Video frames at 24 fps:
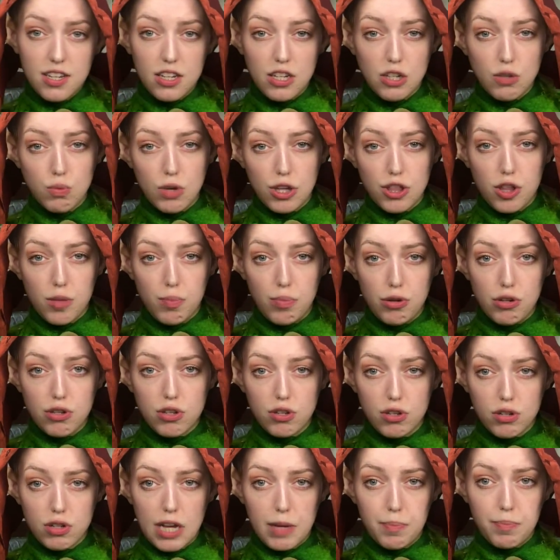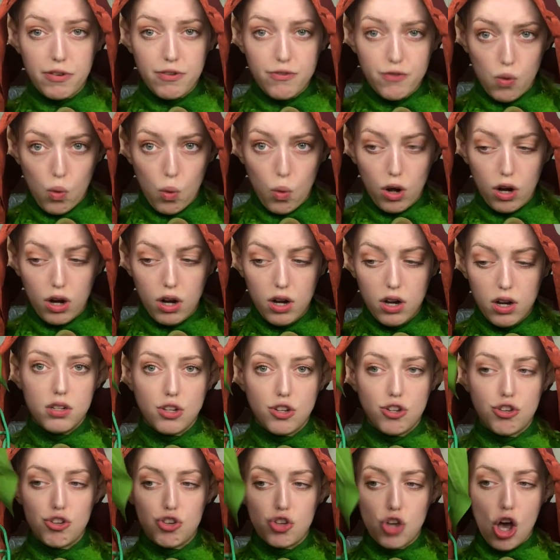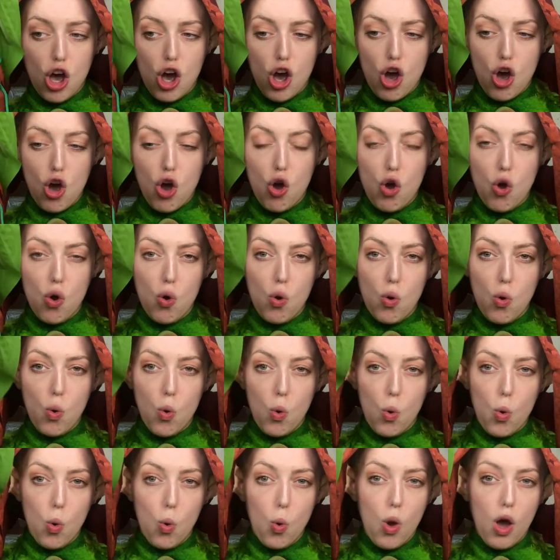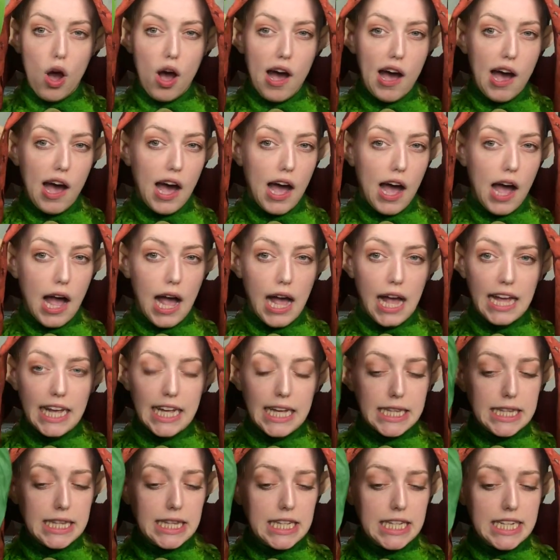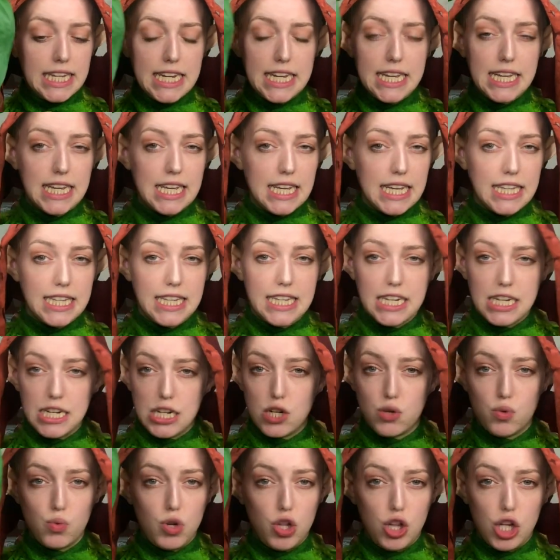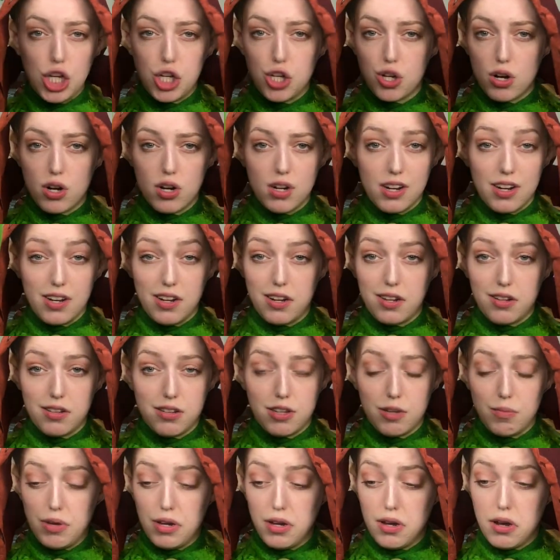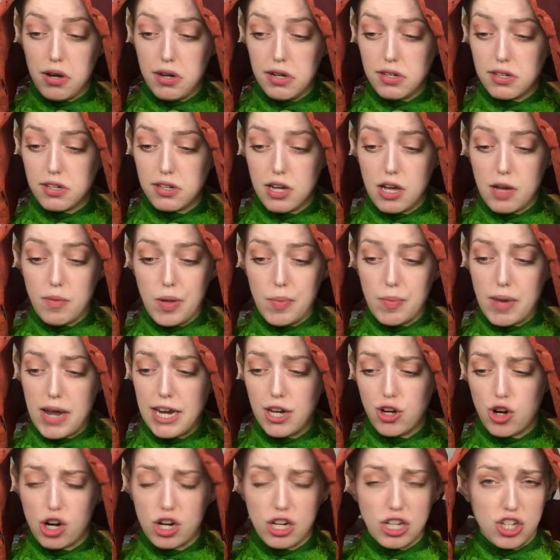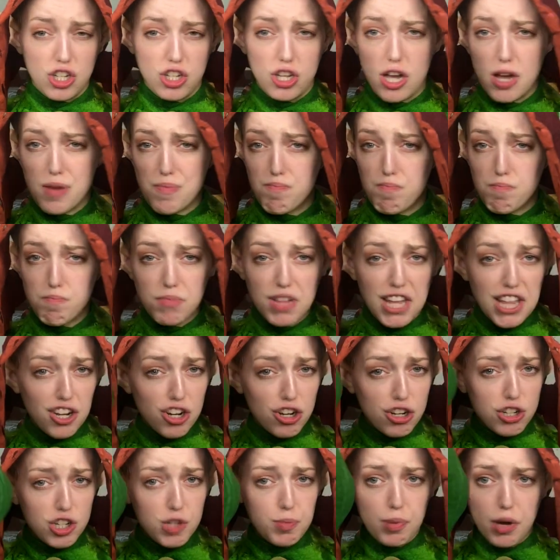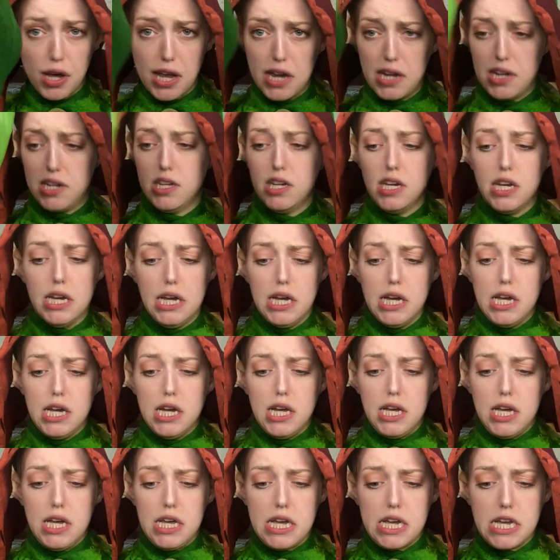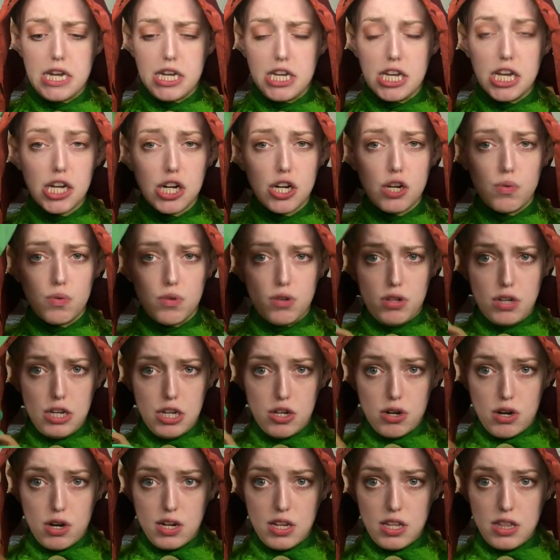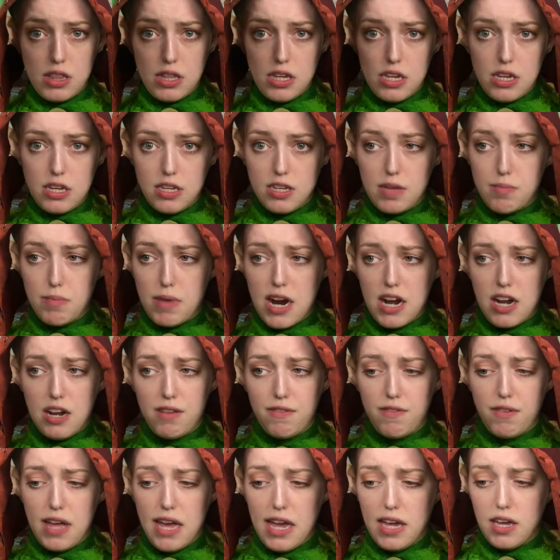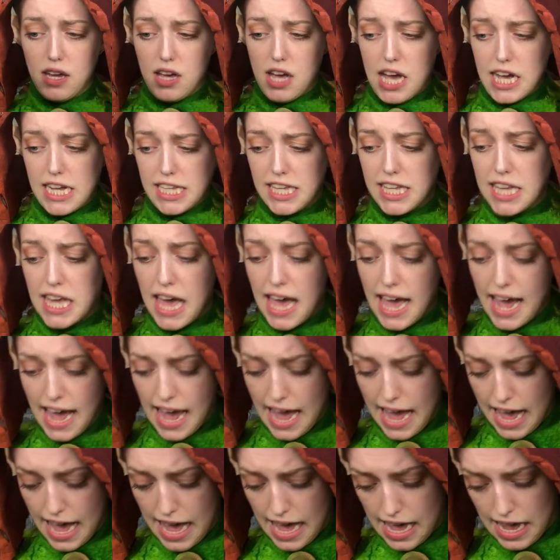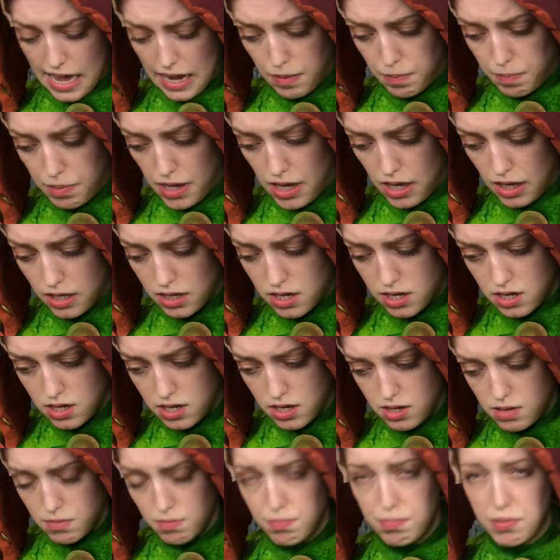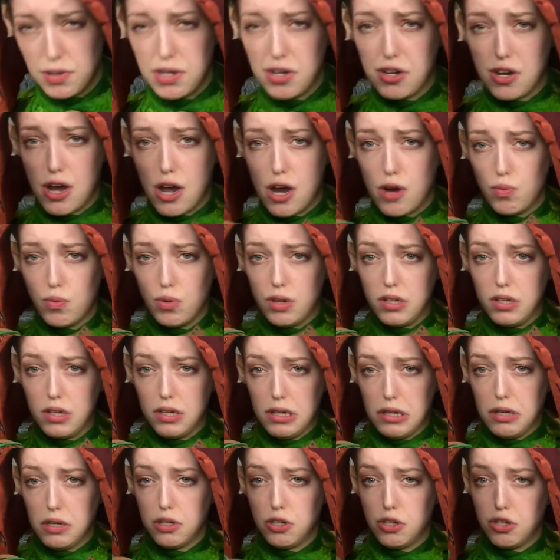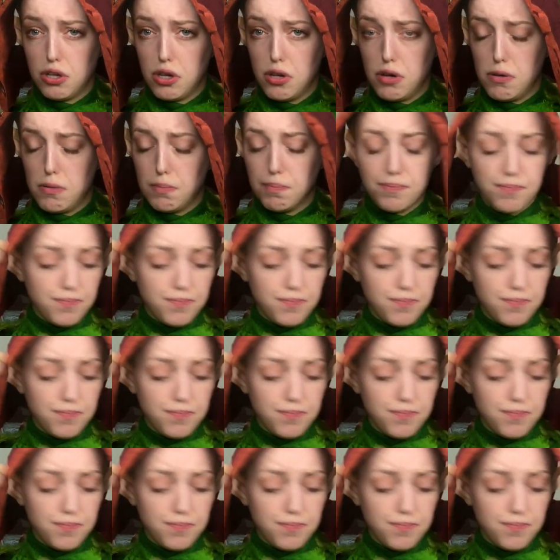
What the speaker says: is what the boots looked like before, so it didn't really darken it, to be honest. It might darken some leathers, but it didn't really darken these. It might have like a tad bit, but not really. So